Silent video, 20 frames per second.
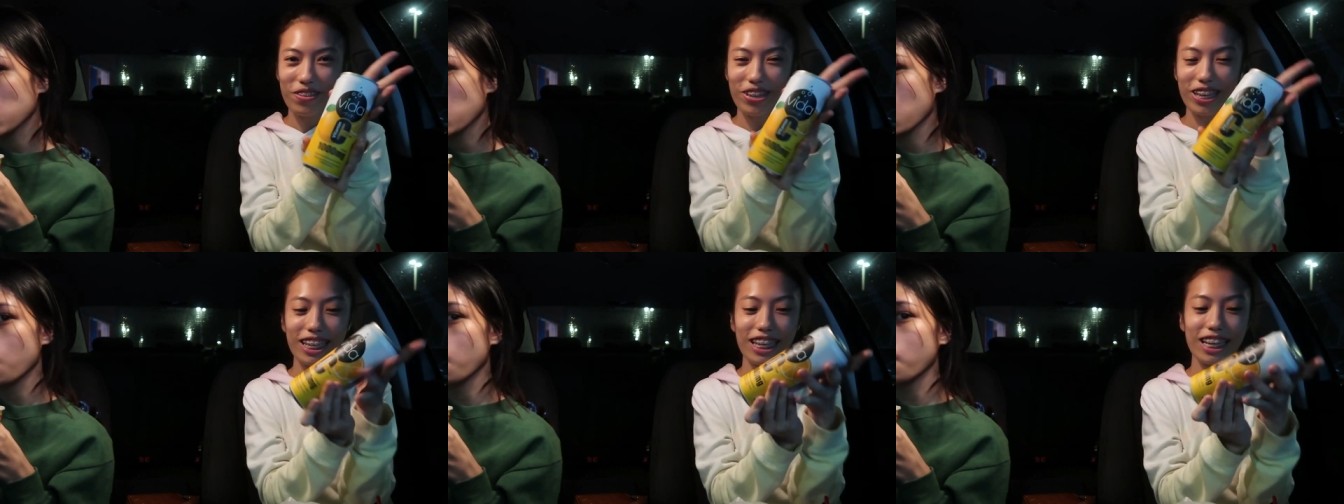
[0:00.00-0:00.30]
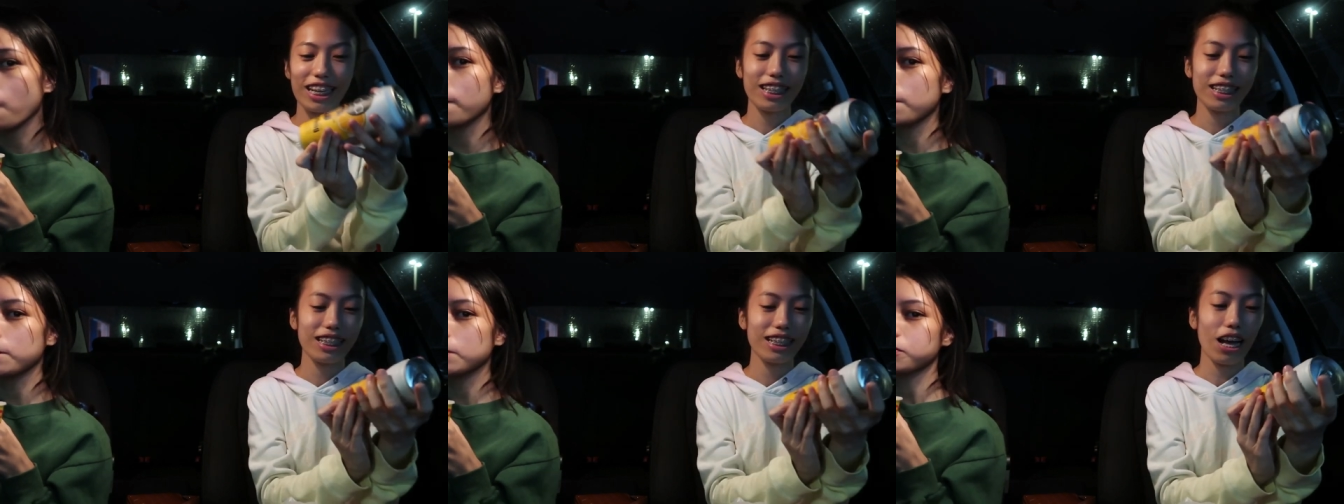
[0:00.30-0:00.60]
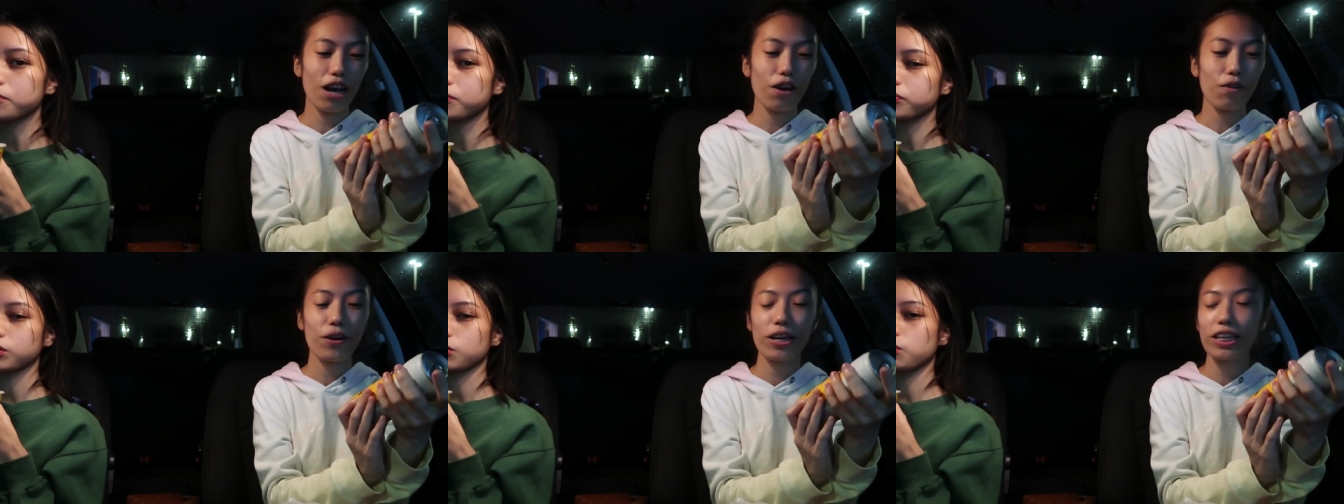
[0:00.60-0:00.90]

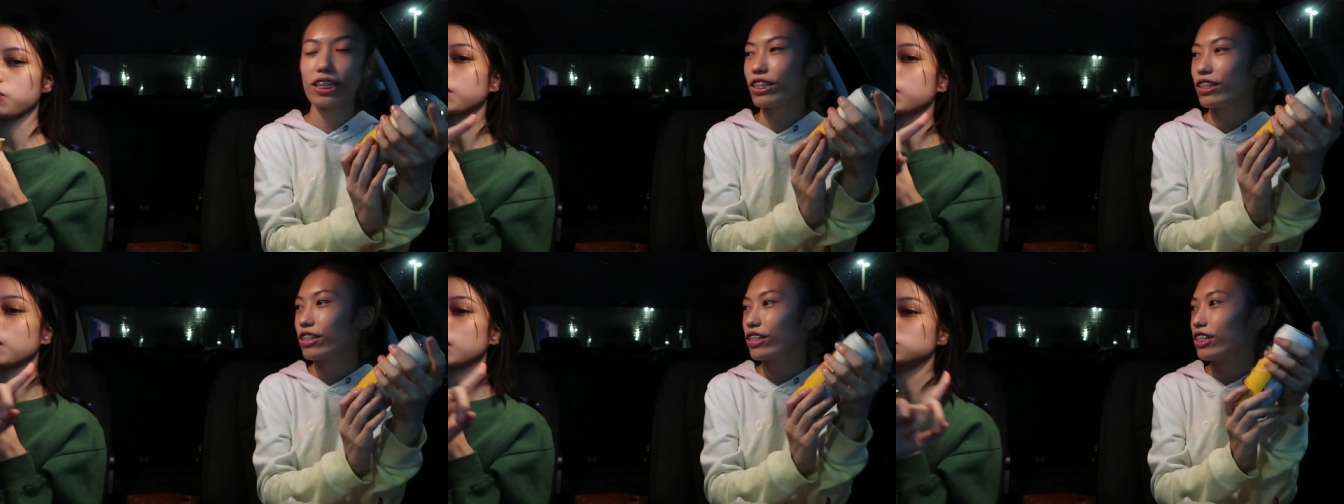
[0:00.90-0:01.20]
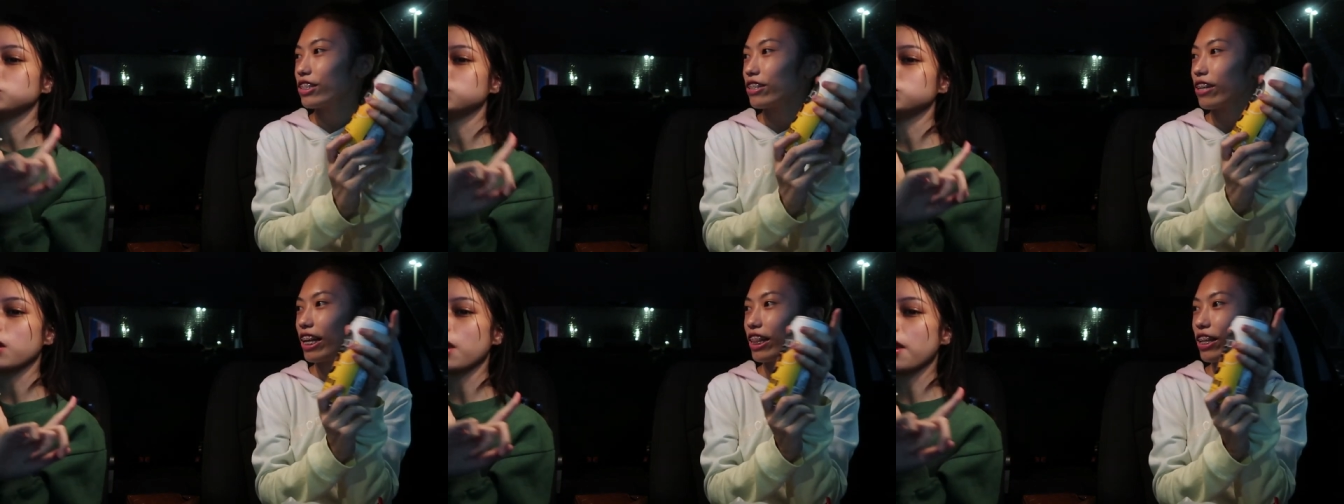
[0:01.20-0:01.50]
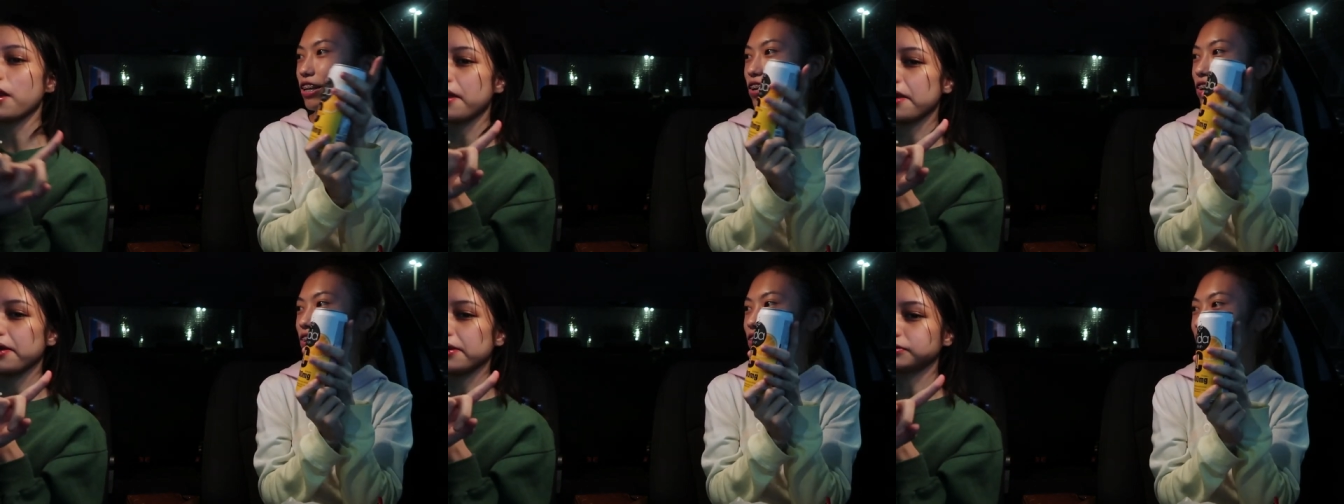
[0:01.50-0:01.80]
because I wanted to
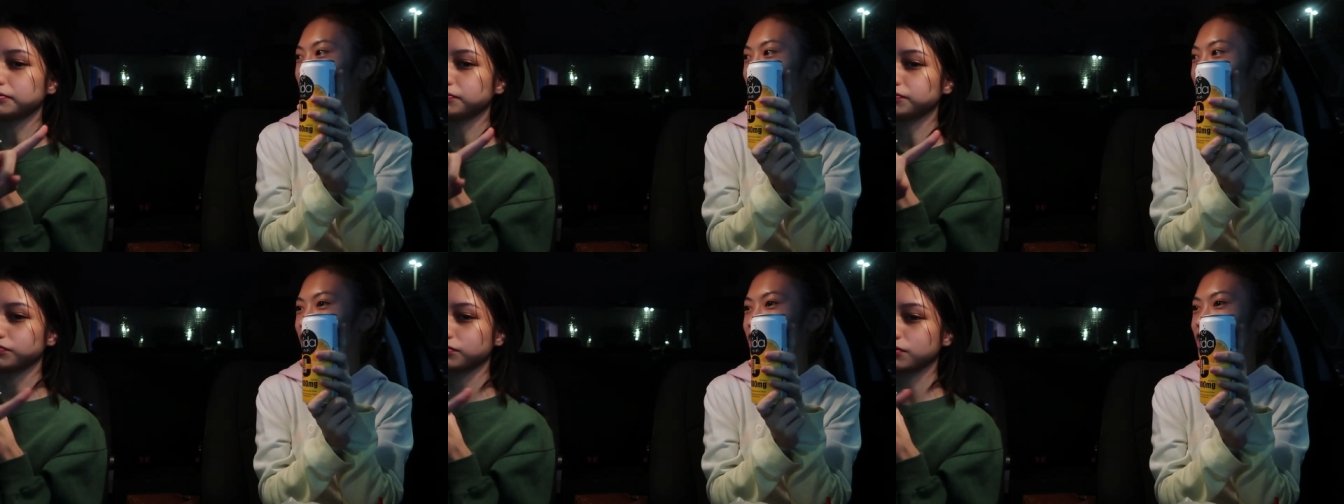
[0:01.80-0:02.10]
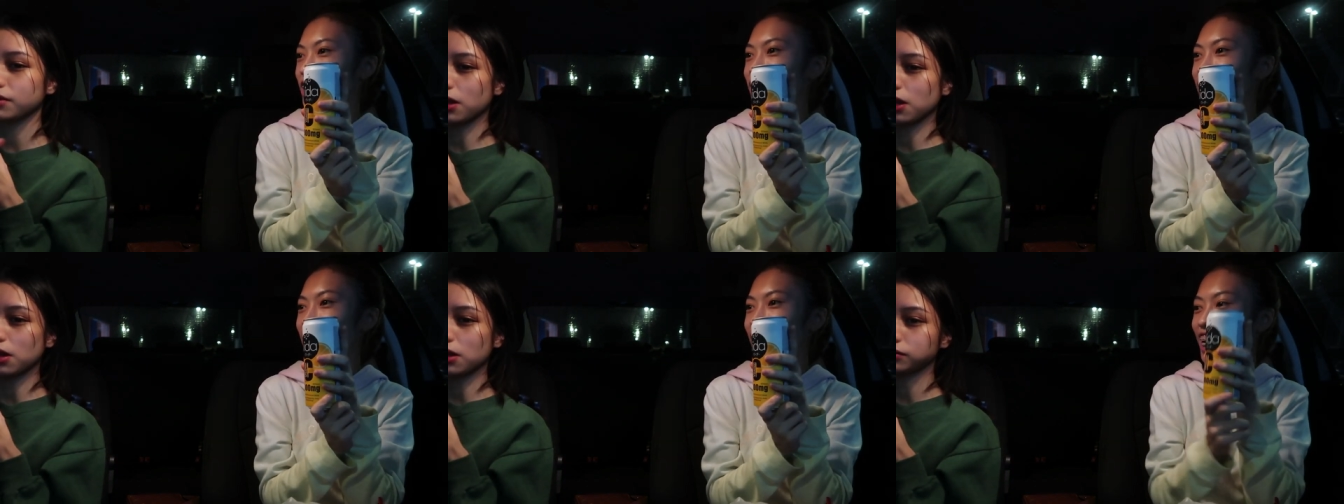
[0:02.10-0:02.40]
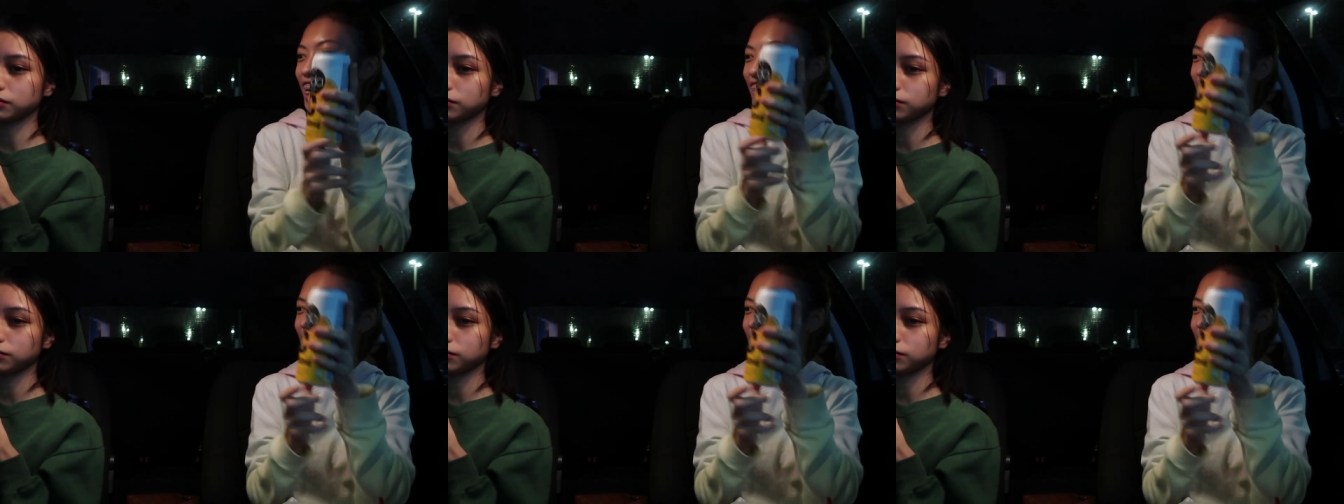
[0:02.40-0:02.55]
try the orange.